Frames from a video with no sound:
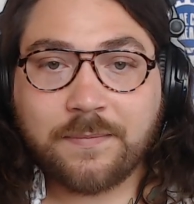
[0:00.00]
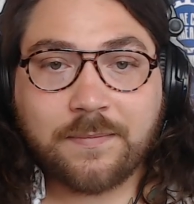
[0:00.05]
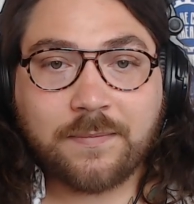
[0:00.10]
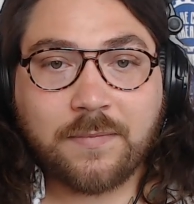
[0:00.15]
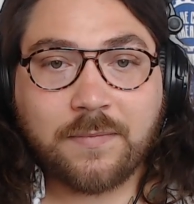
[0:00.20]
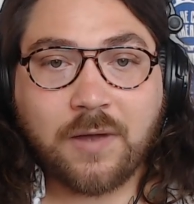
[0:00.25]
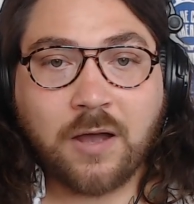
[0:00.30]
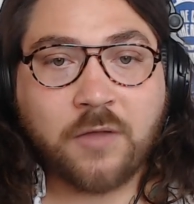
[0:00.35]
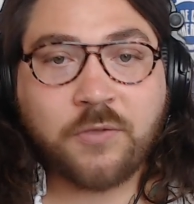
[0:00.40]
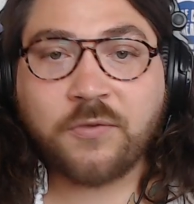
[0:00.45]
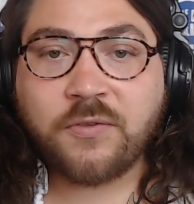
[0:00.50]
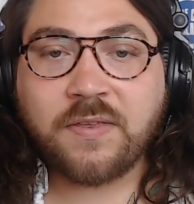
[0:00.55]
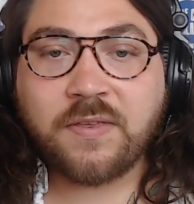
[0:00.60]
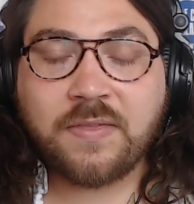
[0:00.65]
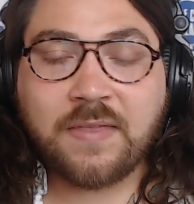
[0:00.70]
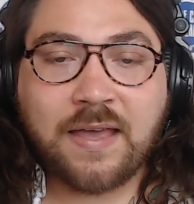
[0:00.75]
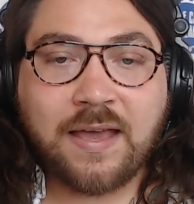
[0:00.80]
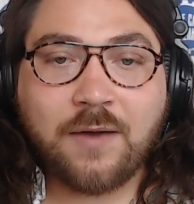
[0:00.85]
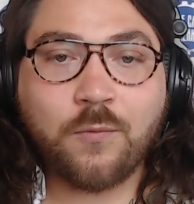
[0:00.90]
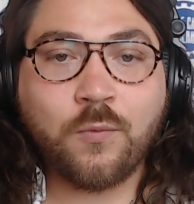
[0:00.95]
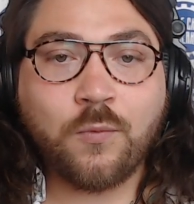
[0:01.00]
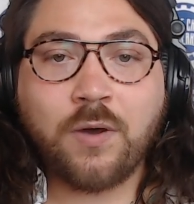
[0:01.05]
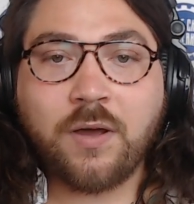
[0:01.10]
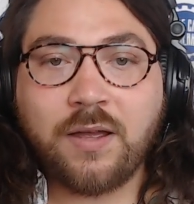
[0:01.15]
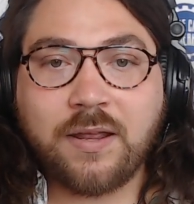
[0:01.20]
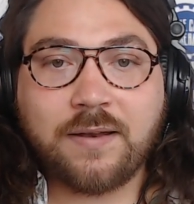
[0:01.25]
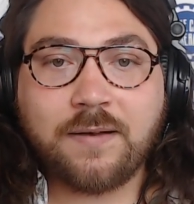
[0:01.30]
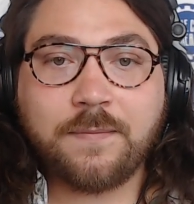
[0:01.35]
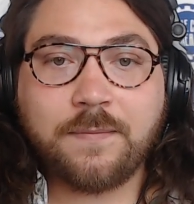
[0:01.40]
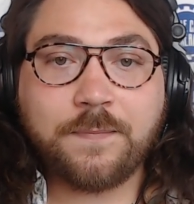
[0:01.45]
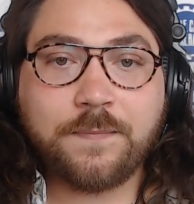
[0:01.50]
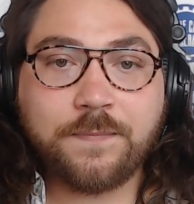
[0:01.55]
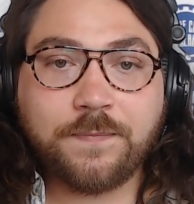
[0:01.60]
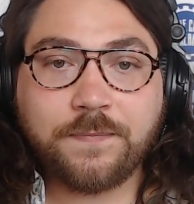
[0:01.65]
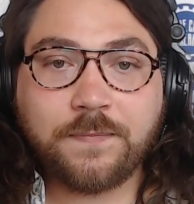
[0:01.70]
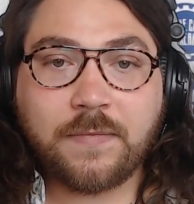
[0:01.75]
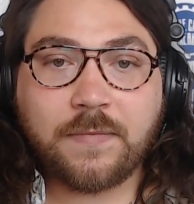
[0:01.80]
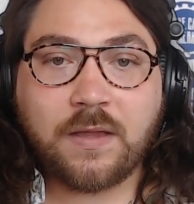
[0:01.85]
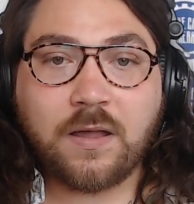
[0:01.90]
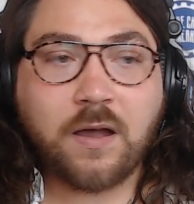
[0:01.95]
Other than that, what?
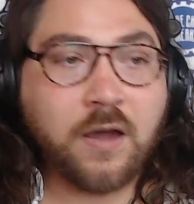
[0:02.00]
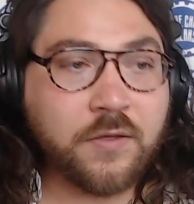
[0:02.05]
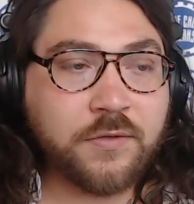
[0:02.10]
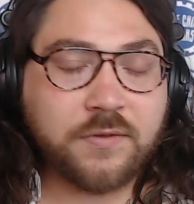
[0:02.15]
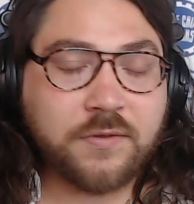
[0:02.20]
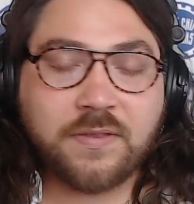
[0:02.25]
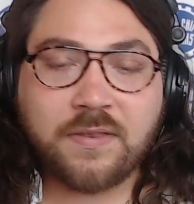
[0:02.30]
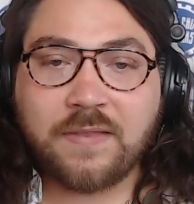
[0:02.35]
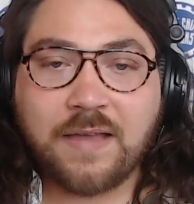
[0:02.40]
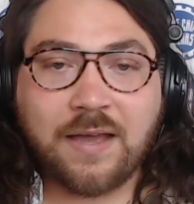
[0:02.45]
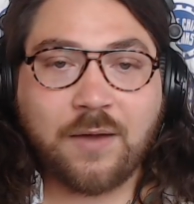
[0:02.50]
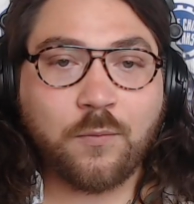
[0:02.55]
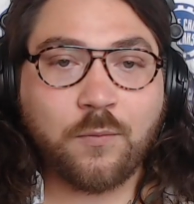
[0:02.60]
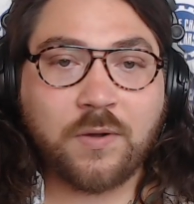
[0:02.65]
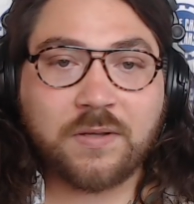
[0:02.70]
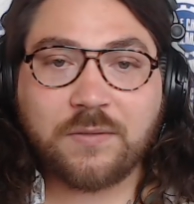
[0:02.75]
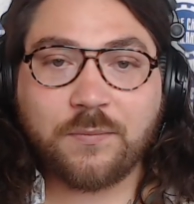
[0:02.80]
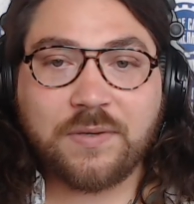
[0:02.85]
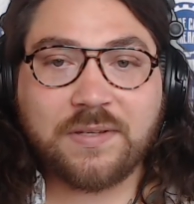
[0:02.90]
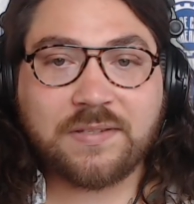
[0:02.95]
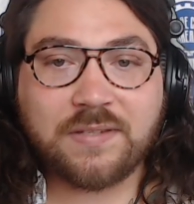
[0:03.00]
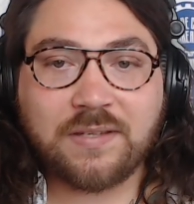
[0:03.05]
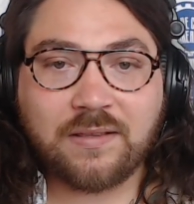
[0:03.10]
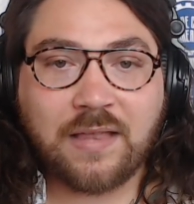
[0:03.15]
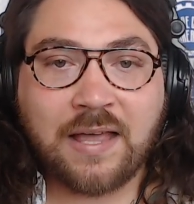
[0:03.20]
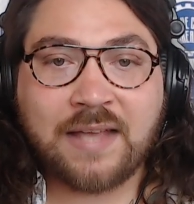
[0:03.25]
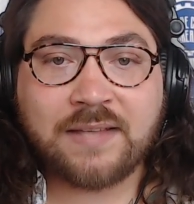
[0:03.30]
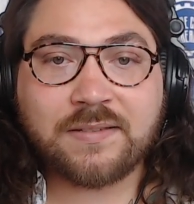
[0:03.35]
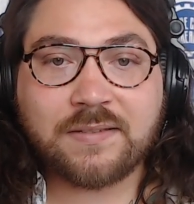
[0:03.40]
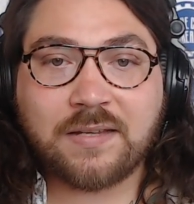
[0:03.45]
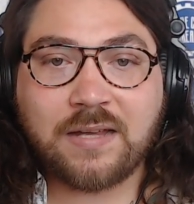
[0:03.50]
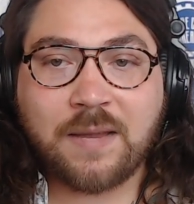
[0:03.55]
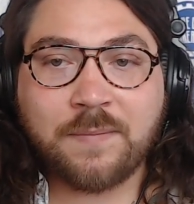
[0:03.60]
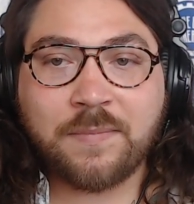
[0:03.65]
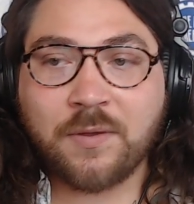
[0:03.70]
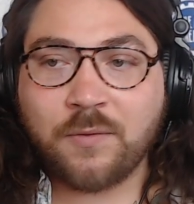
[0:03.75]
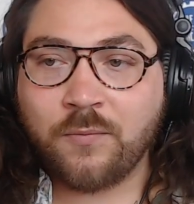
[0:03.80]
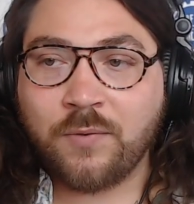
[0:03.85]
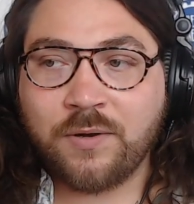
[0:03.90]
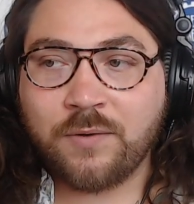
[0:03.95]
Other than that, what did we see last time
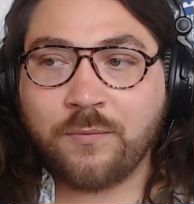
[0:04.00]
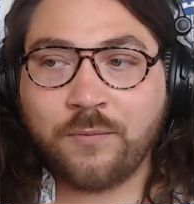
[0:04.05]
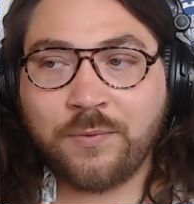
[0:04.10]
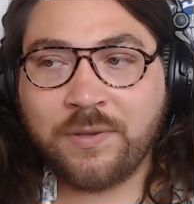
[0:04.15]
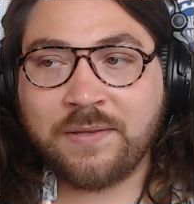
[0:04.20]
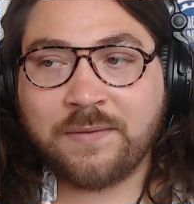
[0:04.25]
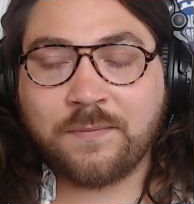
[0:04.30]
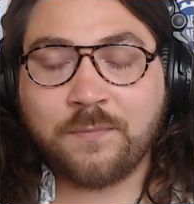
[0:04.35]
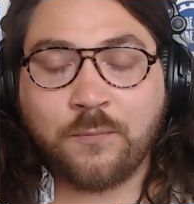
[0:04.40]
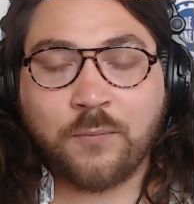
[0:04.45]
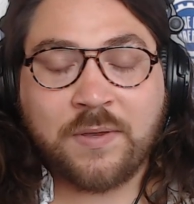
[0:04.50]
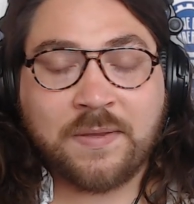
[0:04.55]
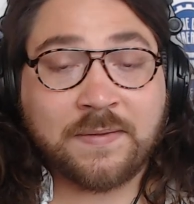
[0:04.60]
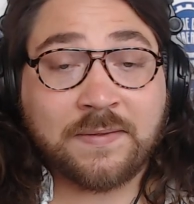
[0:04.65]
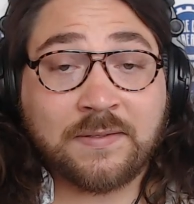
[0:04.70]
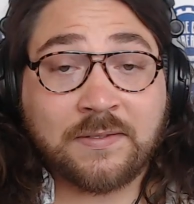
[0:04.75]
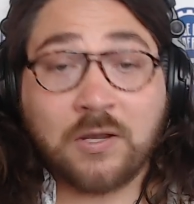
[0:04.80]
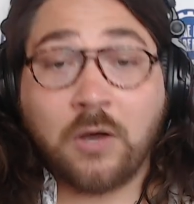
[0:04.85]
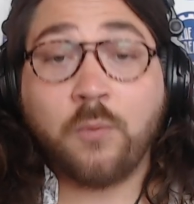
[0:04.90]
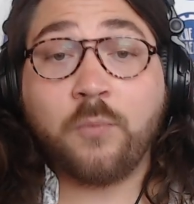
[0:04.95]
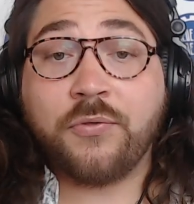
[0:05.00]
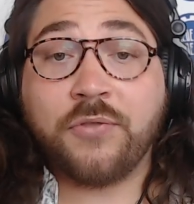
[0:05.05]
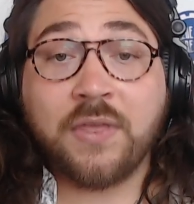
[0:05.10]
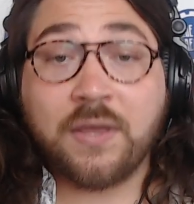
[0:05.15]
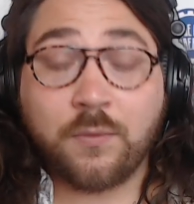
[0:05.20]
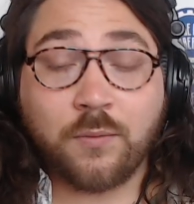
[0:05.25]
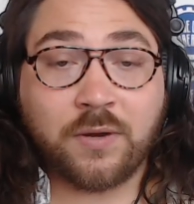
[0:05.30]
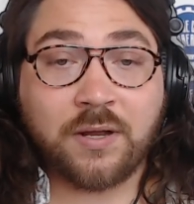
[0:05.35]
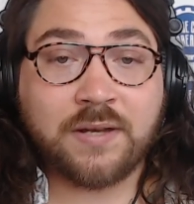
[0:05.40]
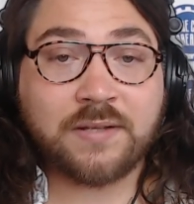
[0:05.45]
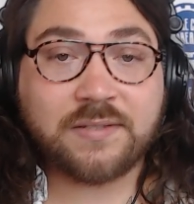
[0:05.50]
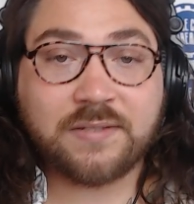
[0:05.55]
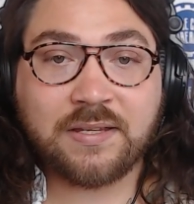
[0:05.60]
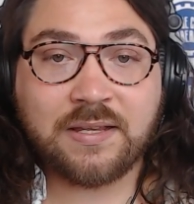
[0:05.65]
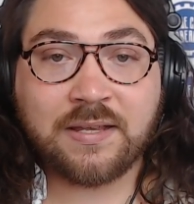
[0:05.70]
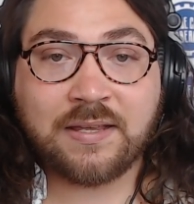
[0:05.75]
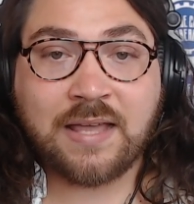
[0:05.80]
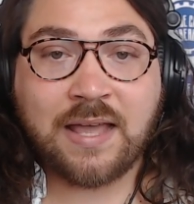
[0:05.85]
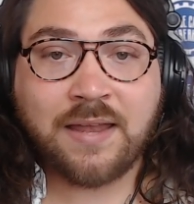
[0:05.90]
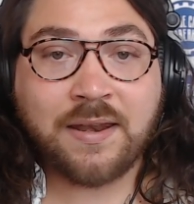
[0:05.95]
that we we we don't think we're going to
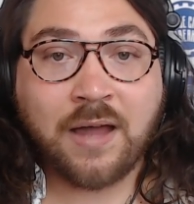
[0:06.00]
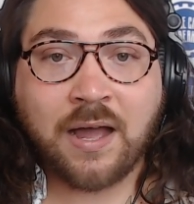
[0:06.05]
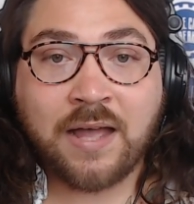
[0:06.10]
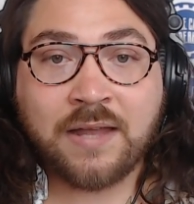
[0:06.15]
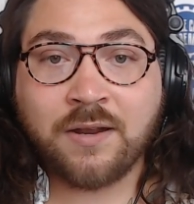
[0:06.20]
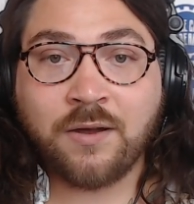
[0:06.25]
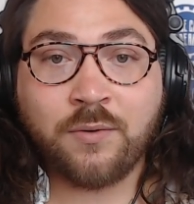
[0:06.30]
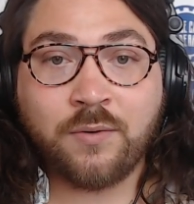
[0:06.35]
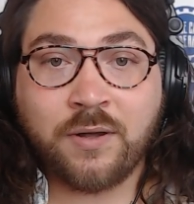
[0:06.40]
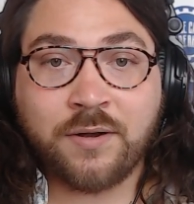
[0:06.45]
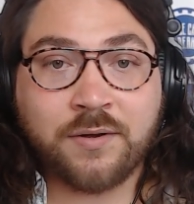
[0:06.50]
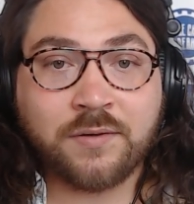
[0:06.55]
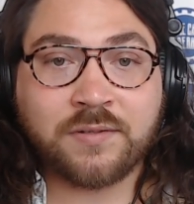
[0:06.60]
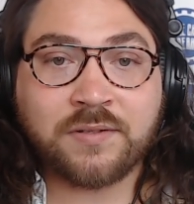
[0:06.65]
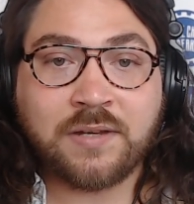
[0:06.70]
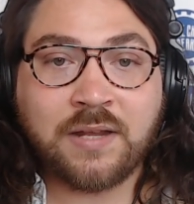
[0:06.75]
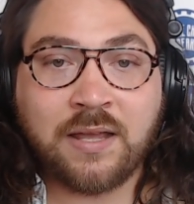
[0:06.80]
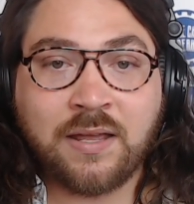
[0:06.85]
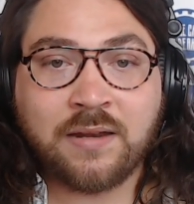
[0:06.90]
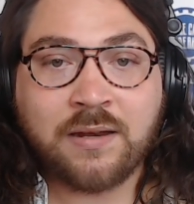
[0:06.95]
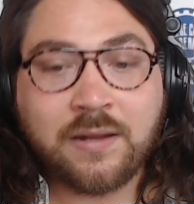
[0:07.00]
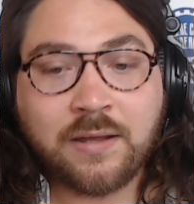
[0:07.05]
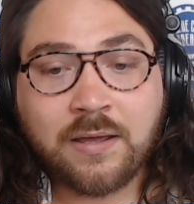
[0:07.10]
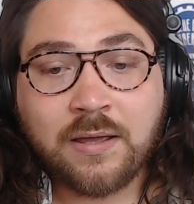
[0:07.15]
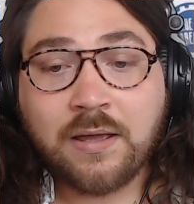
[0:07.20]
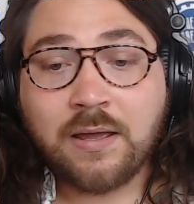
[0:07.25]
see again? I don't understand.